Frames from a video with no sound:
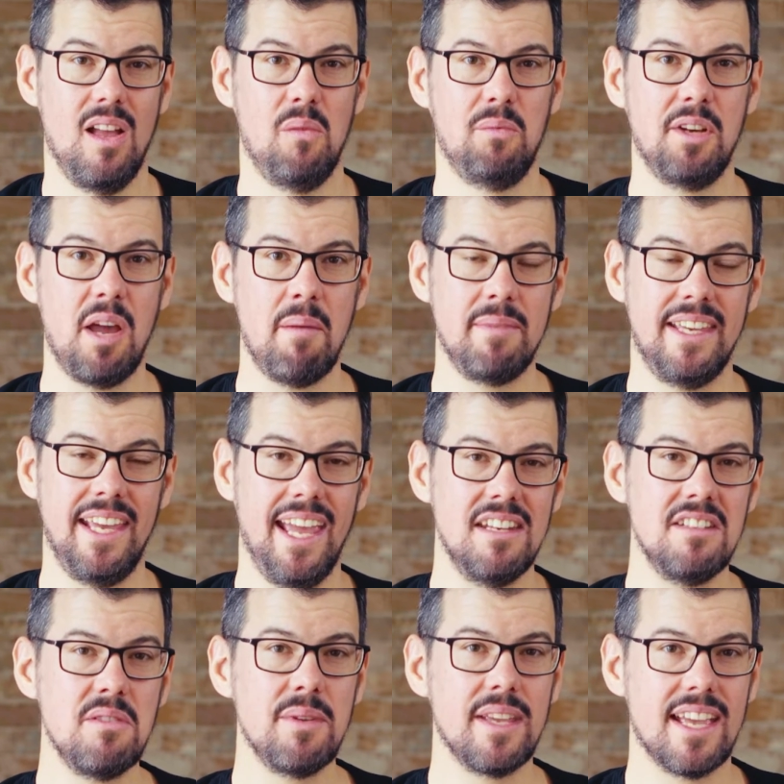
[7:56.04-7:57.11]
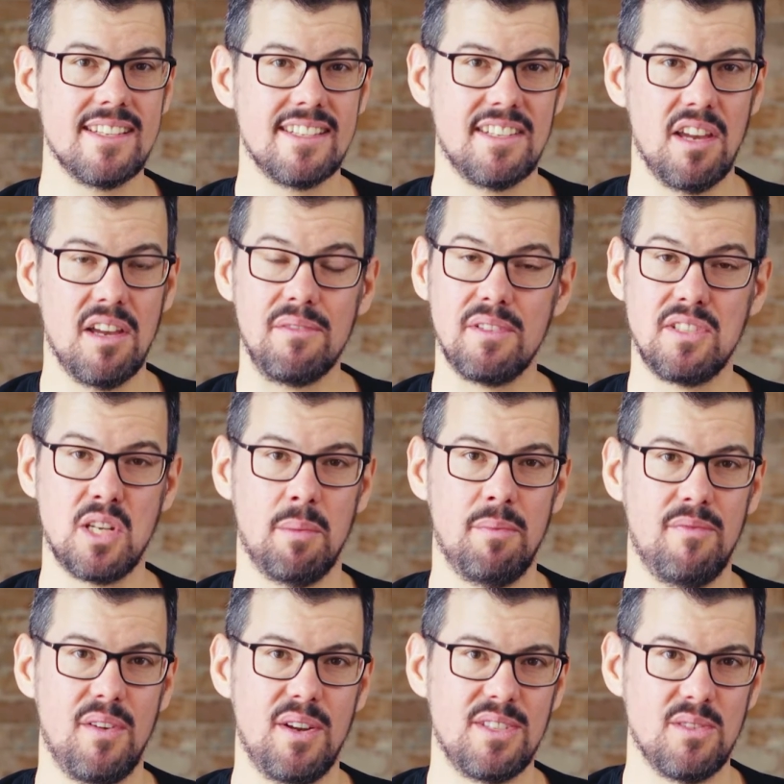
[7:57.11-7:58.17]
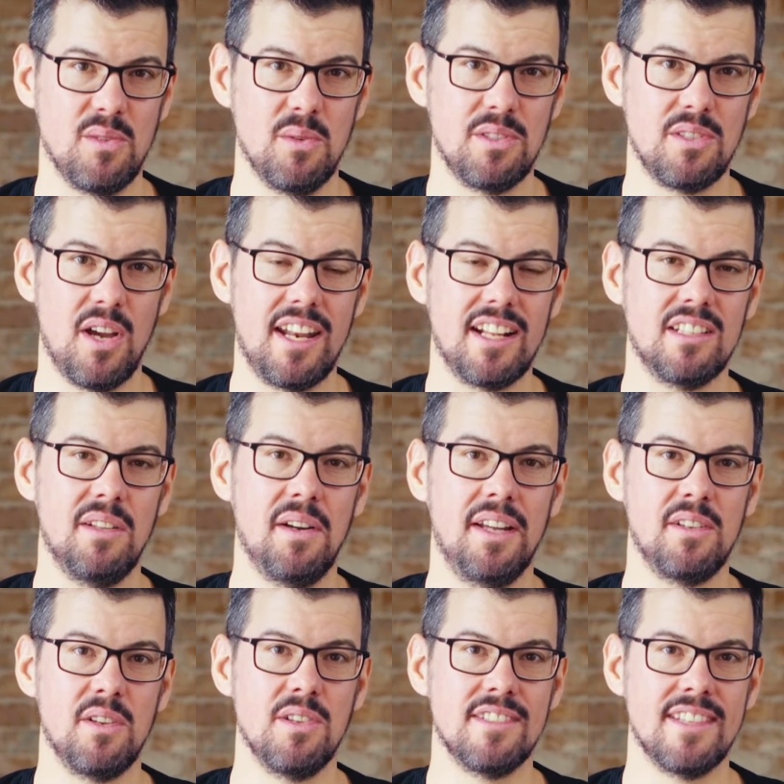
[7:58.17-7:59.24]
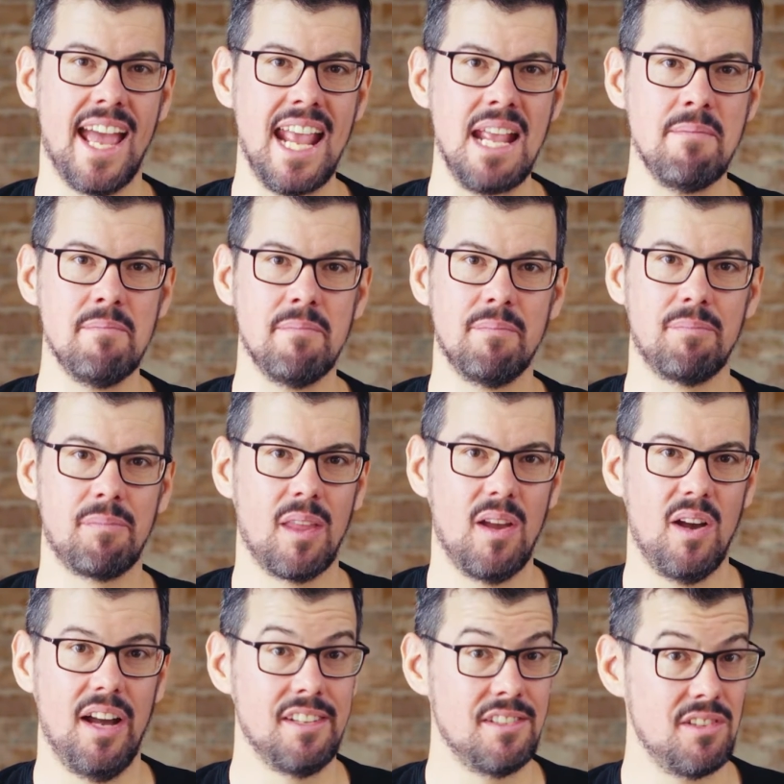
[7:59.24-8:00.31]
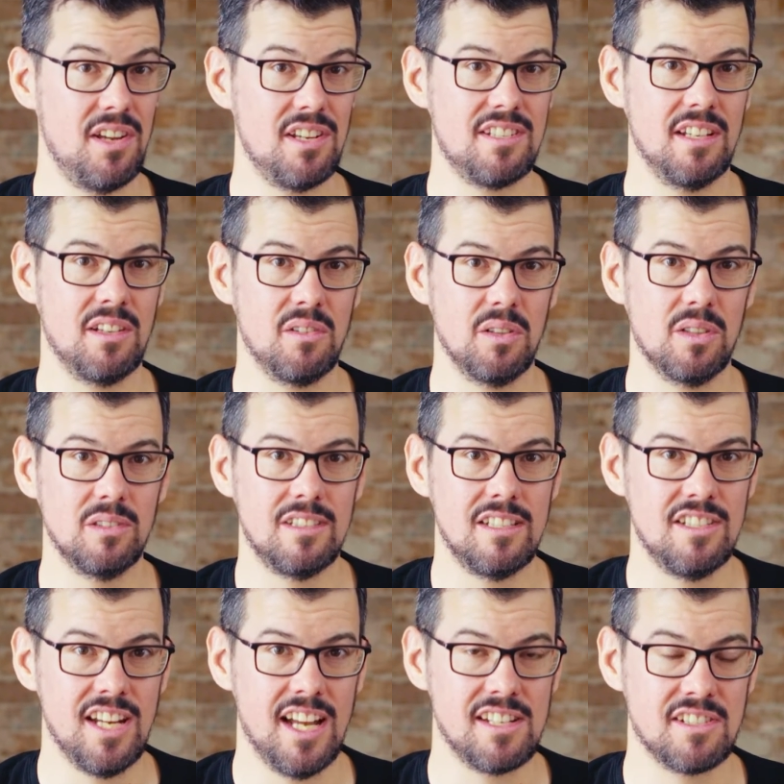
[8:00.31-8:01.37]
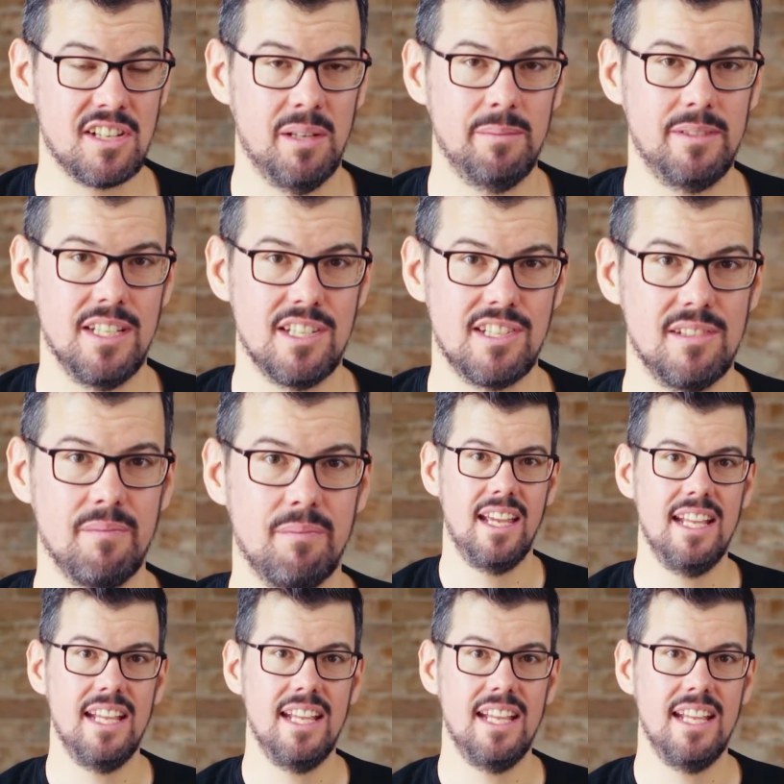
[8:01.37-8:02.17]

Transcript: When I began doing SEO for Shopify stores, I had a client whose name I searched in Google to judge competition.